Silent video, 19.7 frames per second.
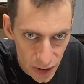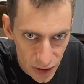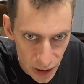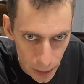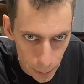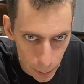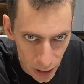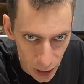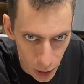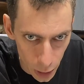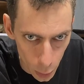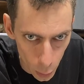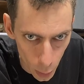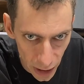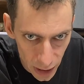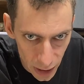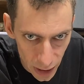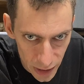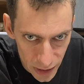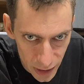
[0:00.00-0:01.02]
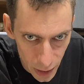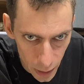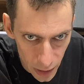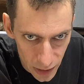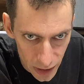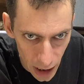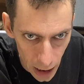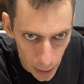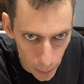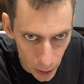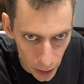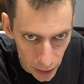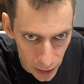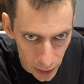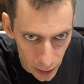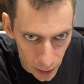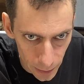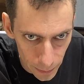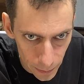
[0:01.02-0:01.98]
It said, be you. I cuss all the time
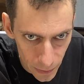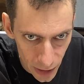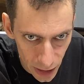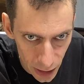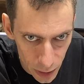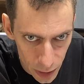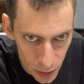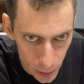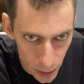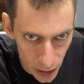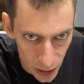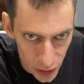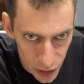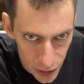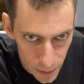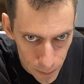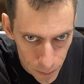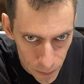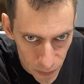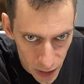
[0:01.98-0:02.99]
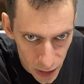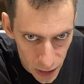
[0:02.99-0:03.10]
on here. Thank you so much.